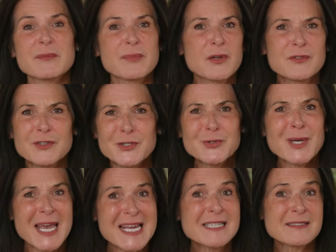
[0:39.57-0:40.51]
in both the
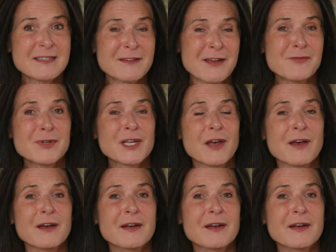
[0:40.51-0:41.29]
UK and South Africa